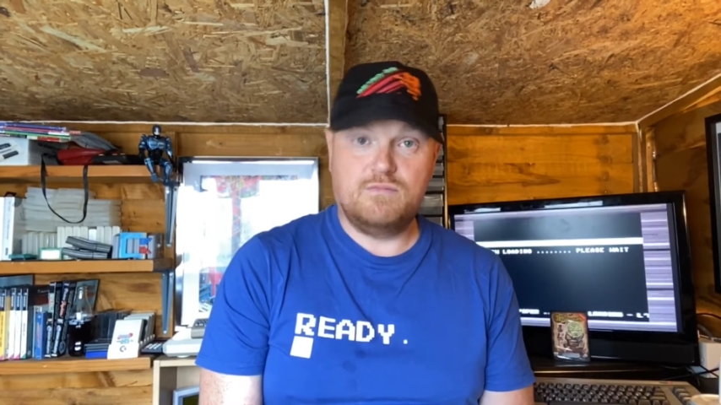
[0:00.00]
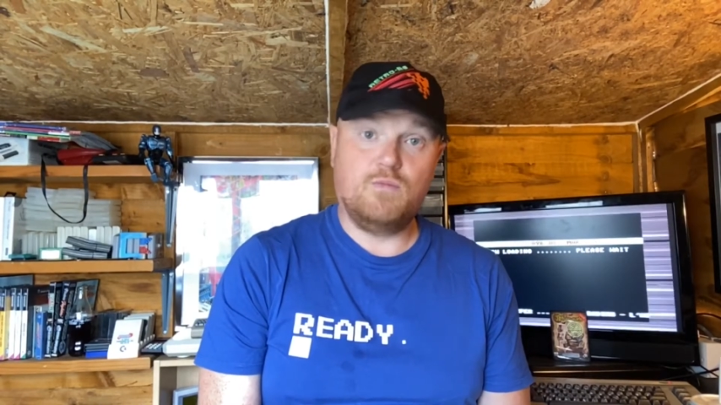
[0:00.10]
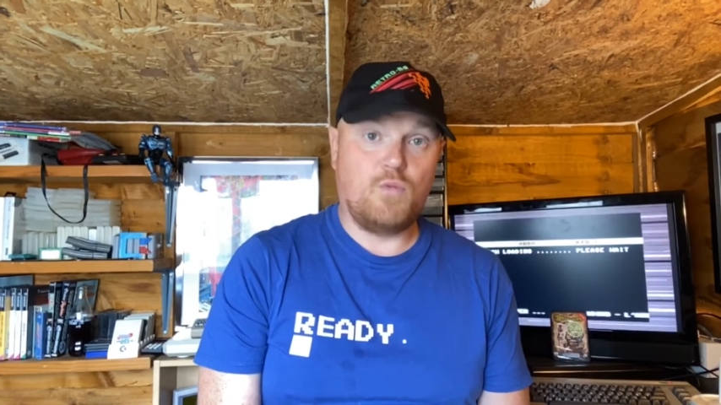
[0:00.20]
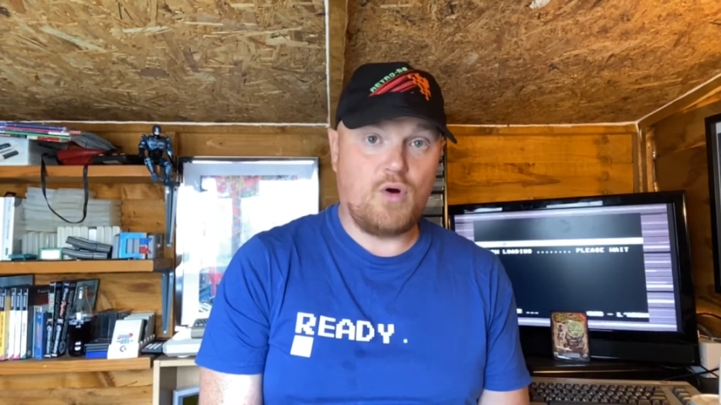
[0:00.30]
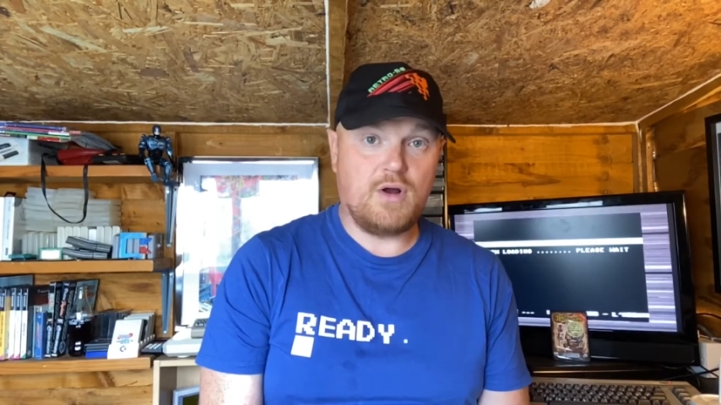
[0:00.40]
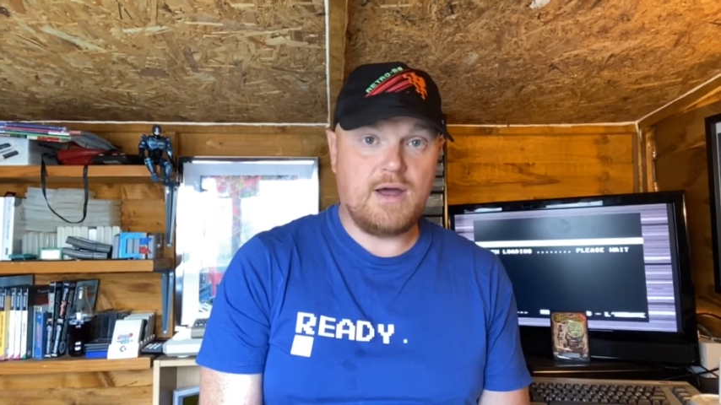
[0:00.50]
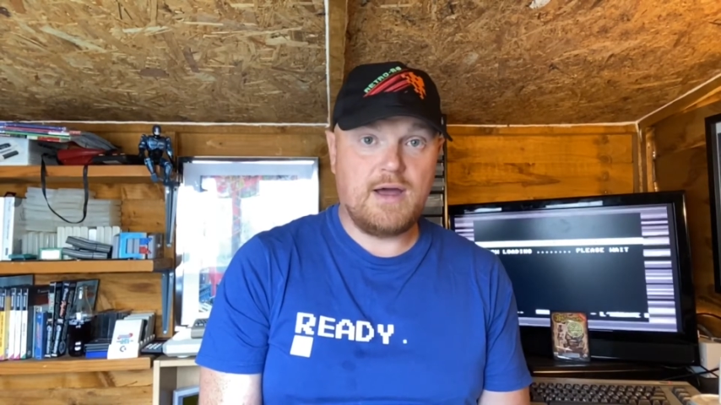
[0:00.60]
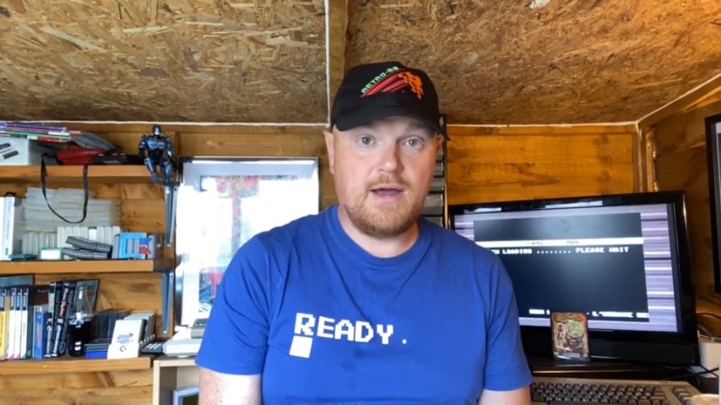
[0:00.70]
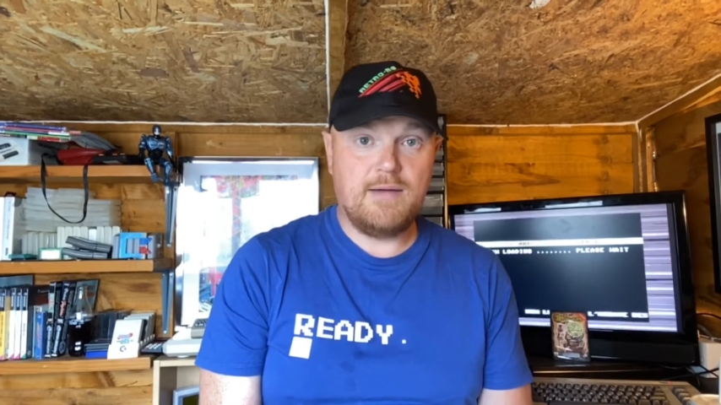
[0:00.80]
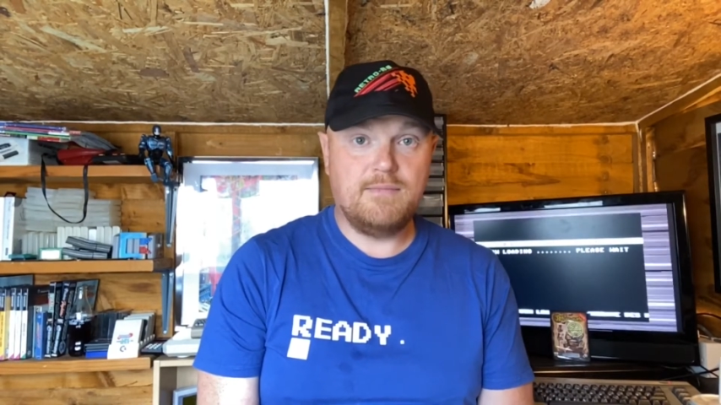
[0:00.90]
what,
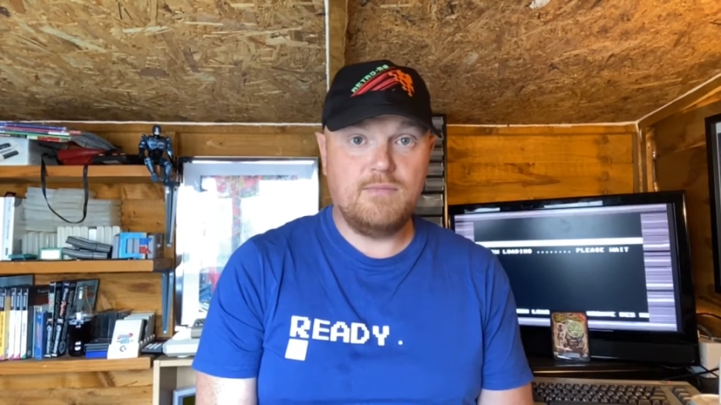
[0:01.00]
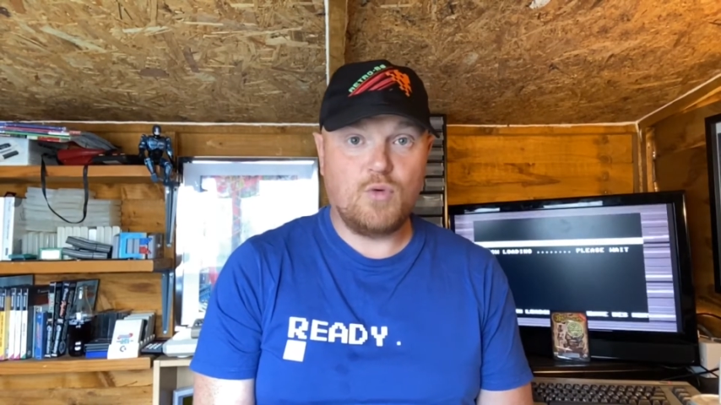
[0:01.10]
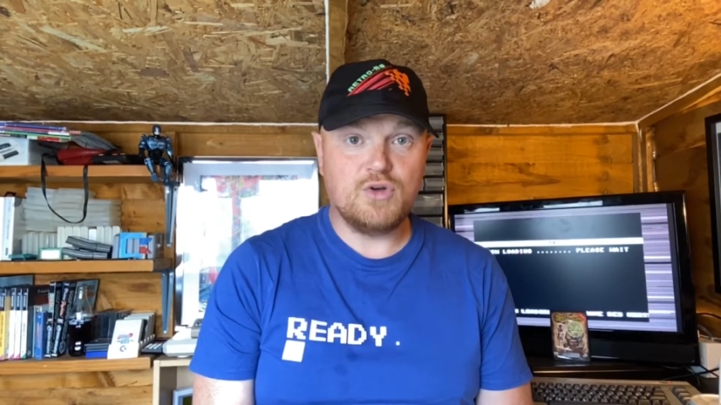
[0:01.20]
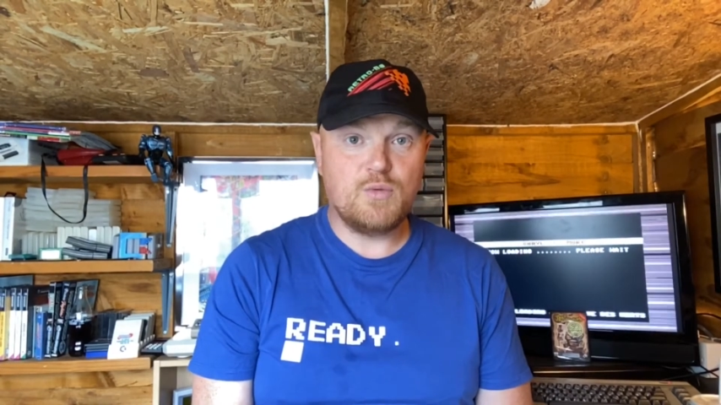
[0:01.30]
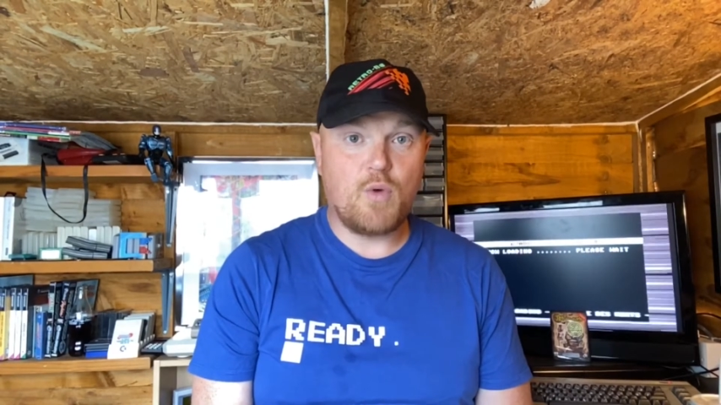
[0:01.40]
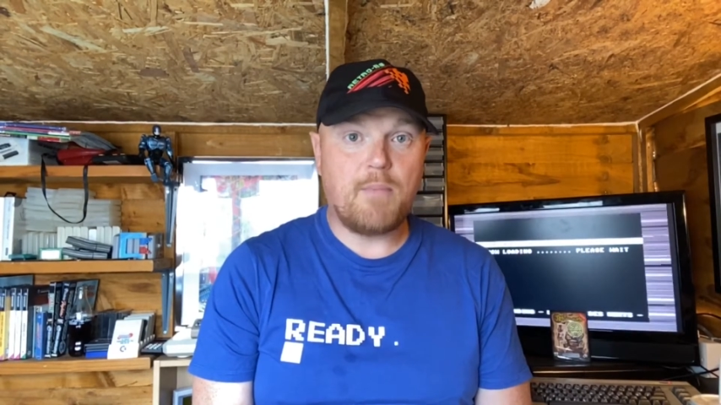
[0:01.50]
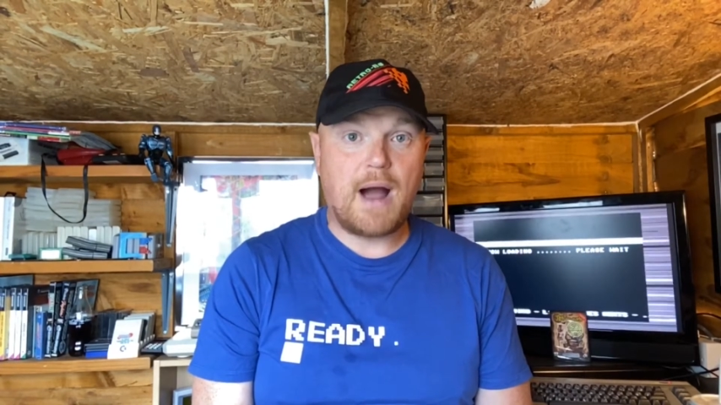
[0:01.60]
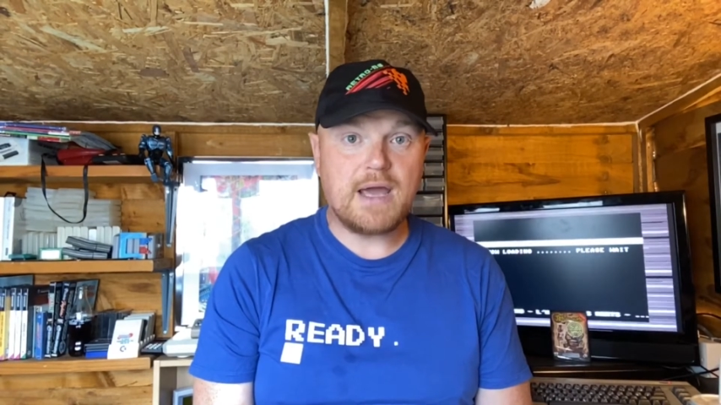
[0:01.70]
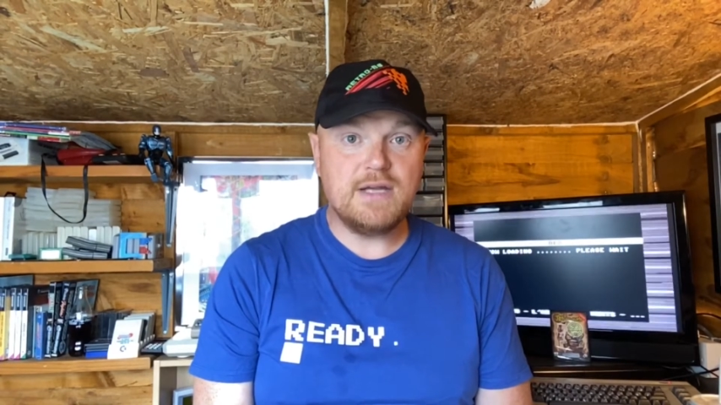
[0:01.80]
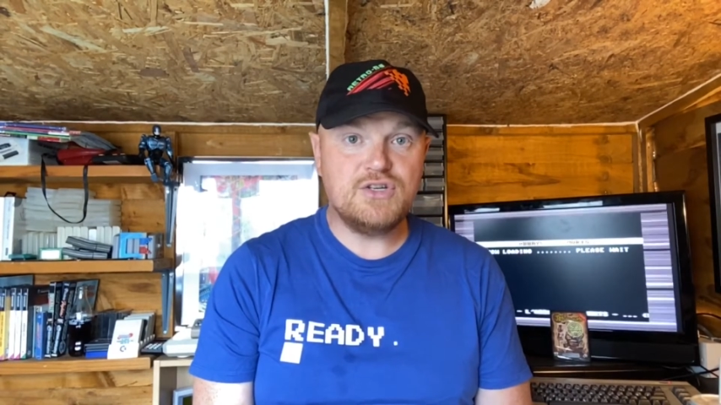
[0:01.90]
um, what is in what
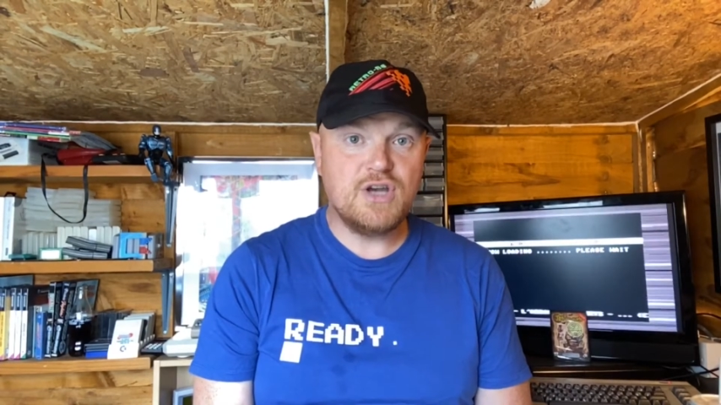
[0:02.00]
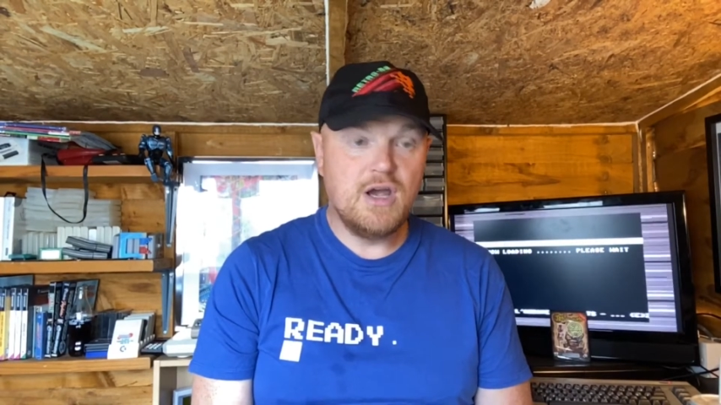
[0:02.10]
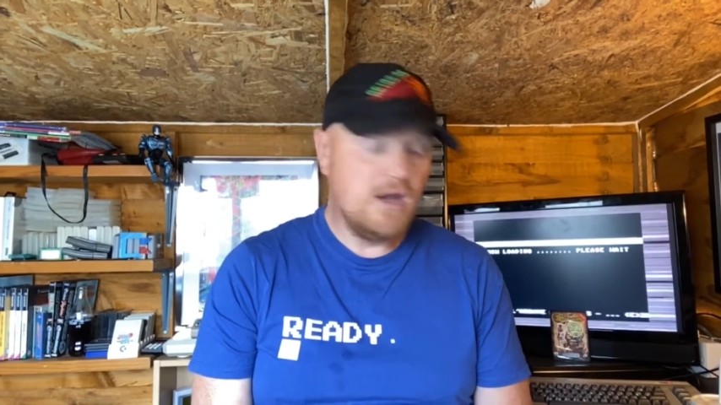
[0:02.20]
package,